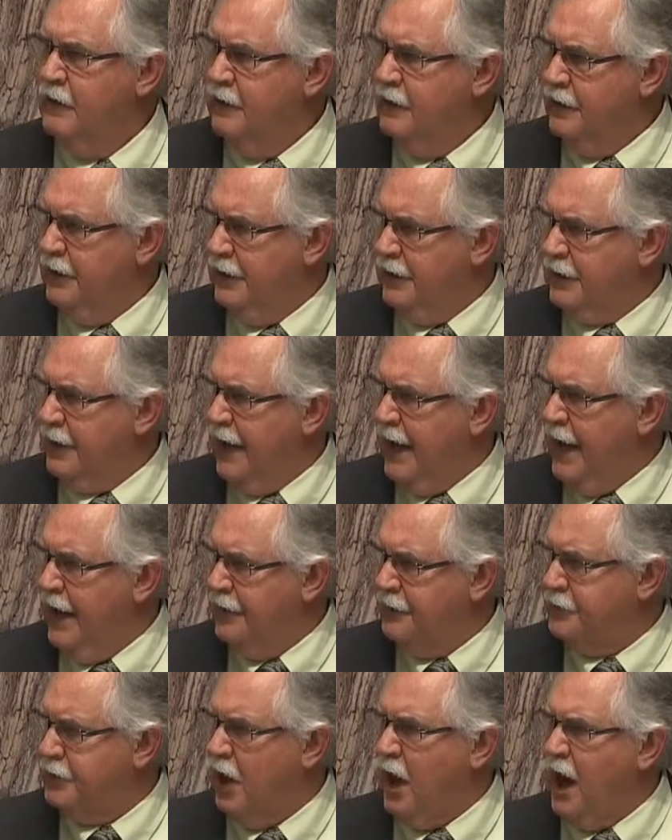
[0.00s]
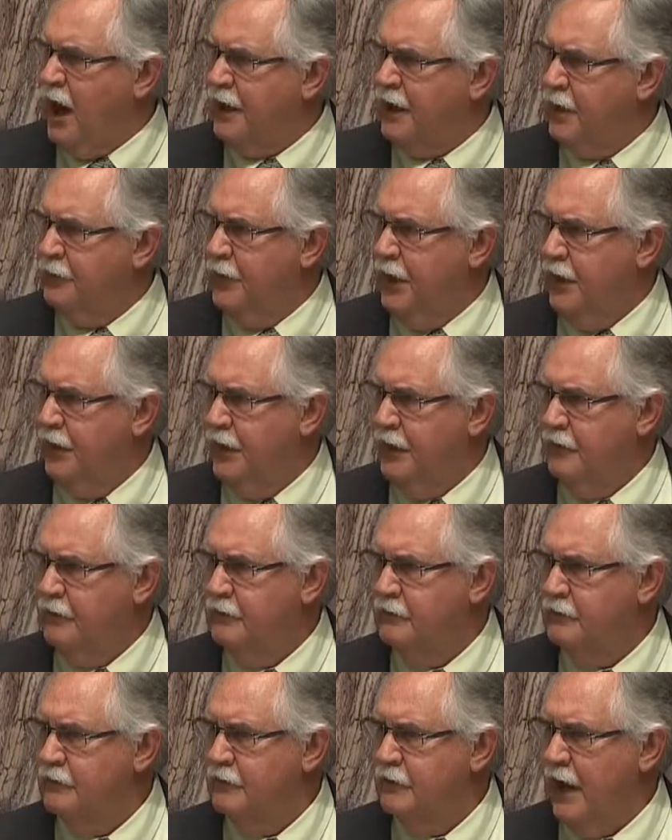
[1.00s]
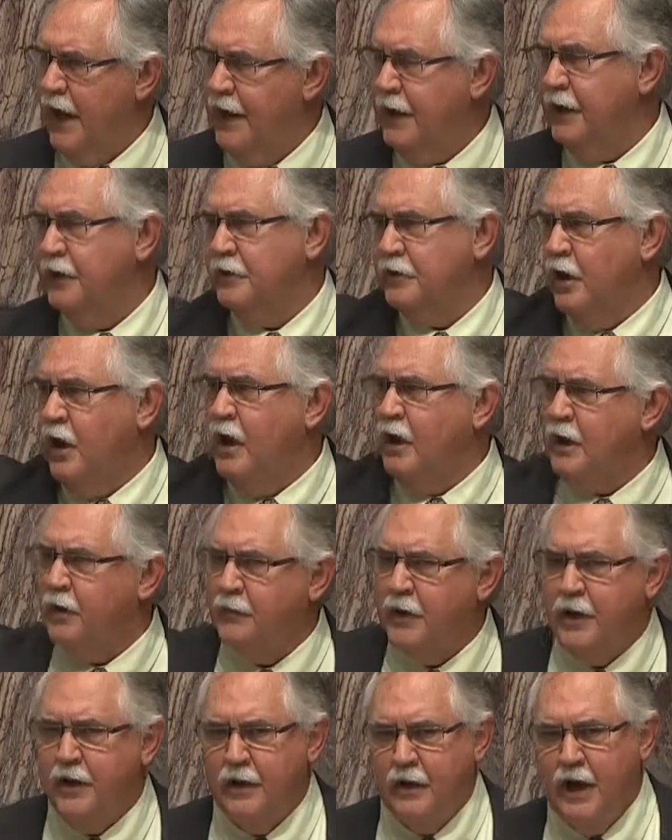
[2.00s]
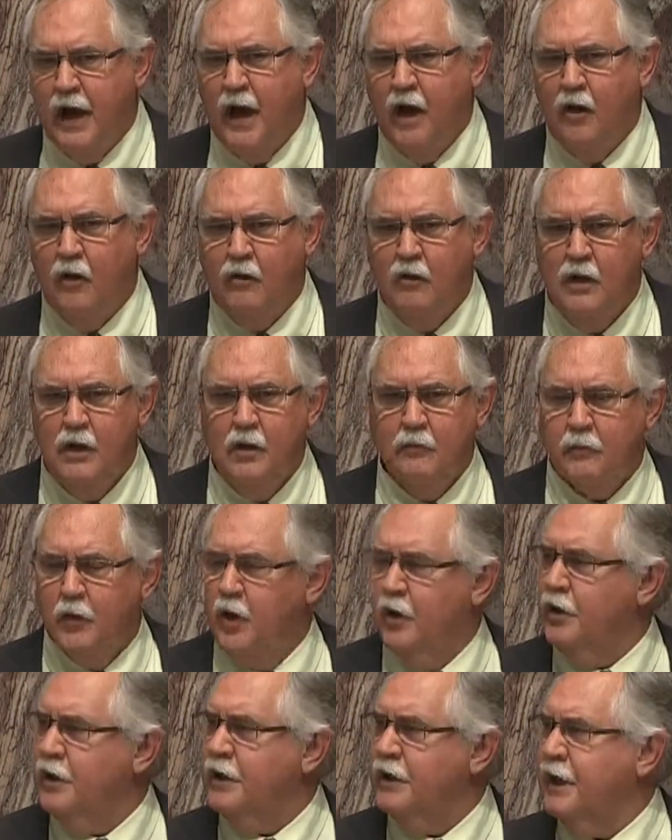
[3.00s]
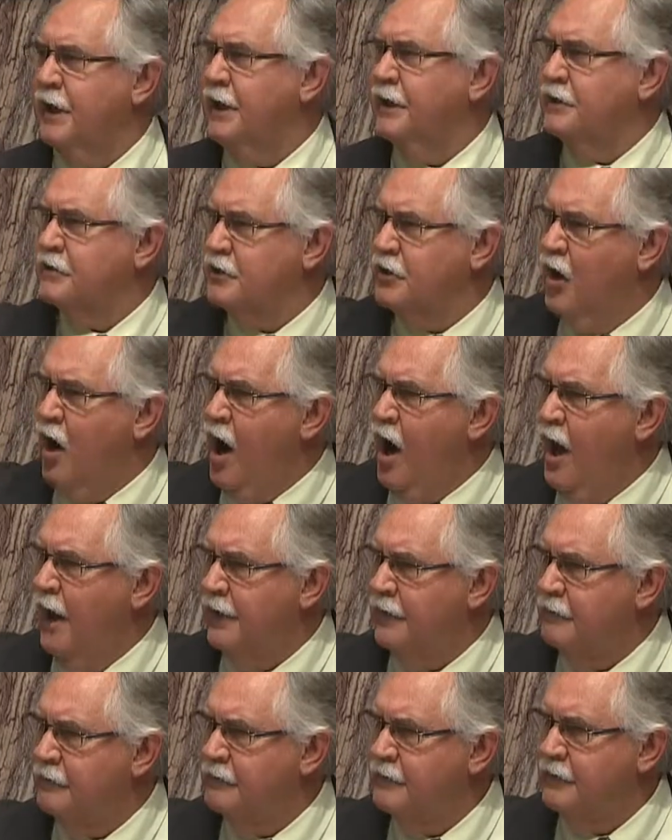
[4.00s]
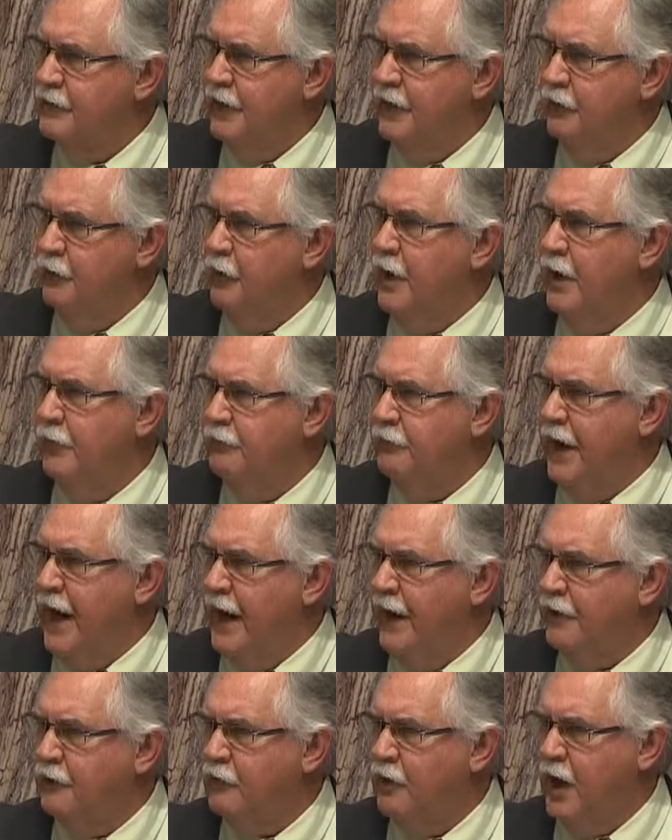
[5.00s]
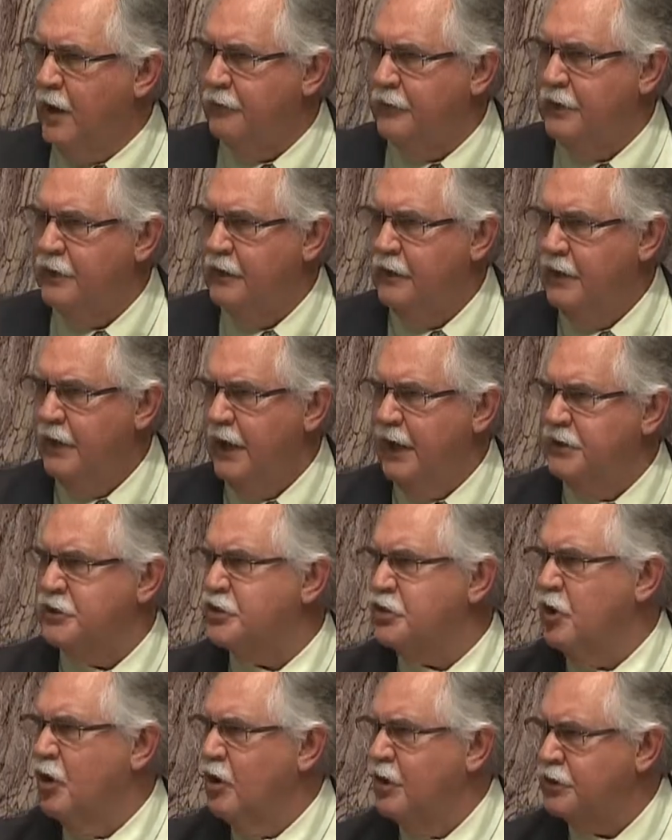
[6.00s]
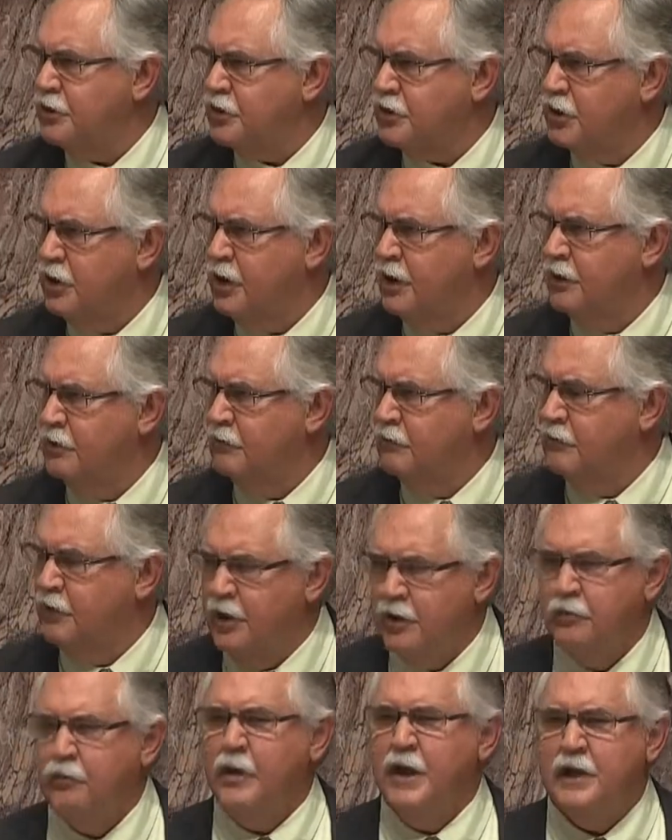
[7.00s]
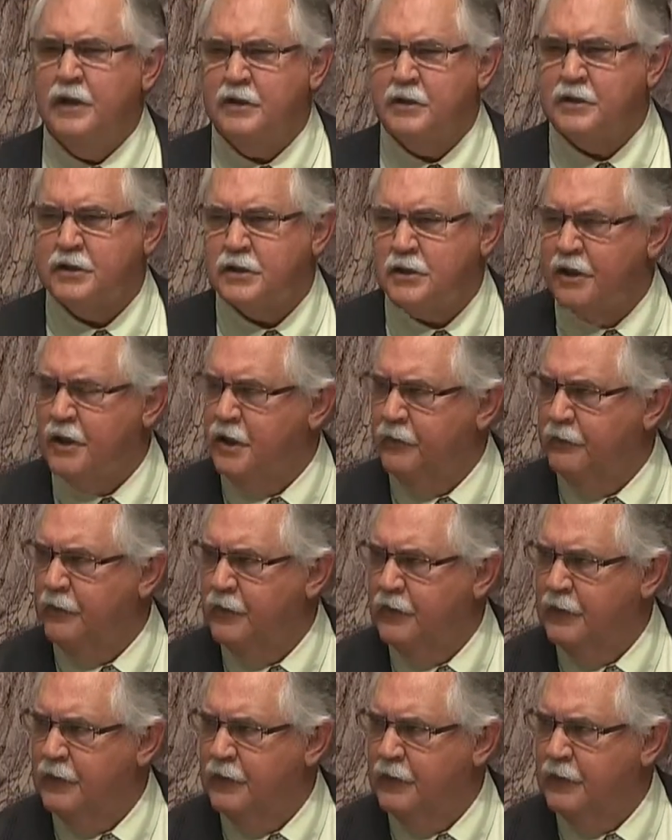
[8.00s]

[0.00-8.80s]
You can't talk about it. I can talk about it now. Burger King's gone. It went bankrupt. And so it should. Good riddance to them.